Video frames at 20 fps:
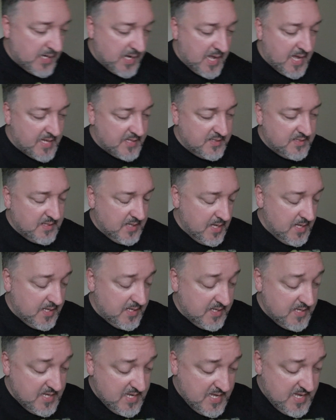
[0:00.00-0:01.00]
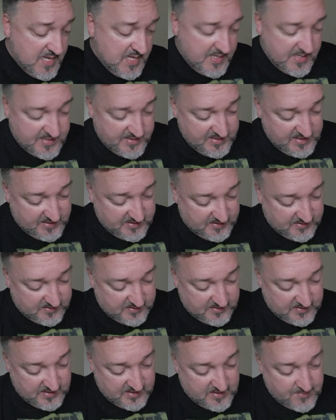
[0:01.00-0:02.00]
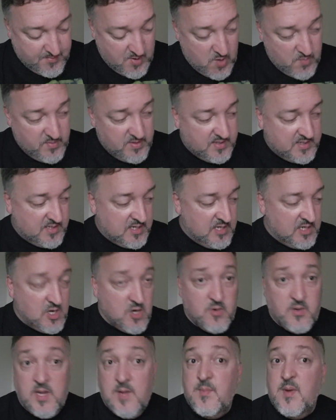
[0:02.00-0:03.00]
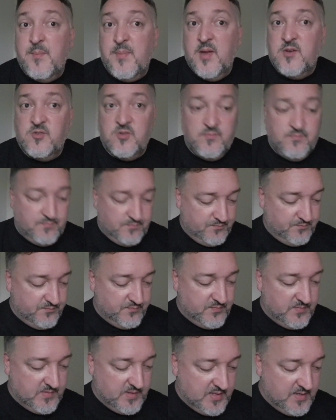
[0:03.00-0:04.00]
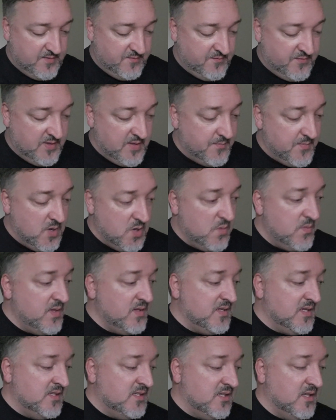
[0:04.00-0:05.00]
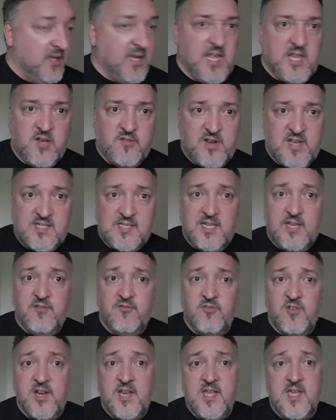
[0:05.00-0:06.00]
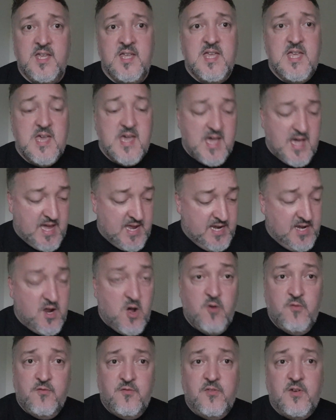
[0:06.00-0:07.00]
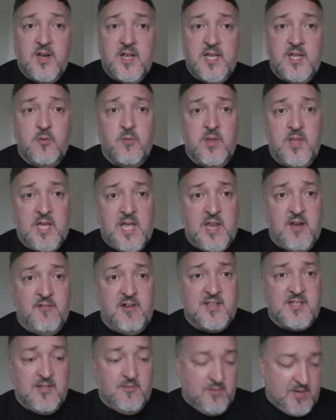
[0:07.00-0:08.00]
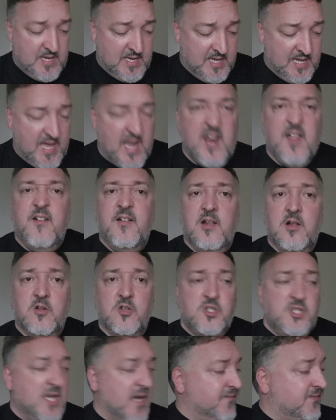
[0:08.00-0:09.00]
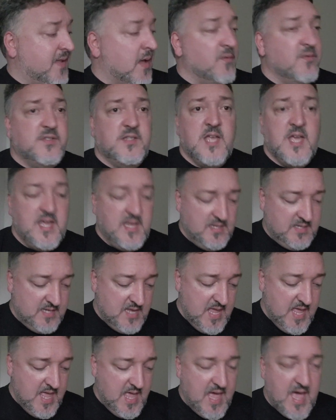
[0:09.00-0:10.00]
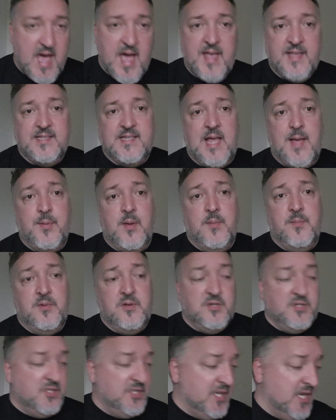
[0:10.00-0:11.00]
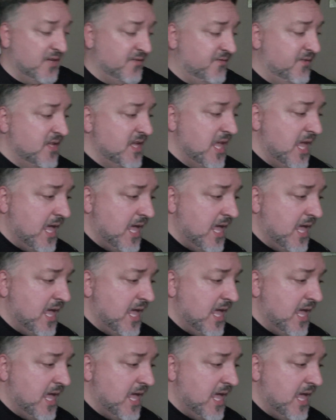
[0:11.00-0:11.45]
And this at the moment is going to go in my bedroom for the moment until I get the wrestling ring, and hopefully when I get the wrestling ring, I can get a little shelf downstairs and start having the shelf.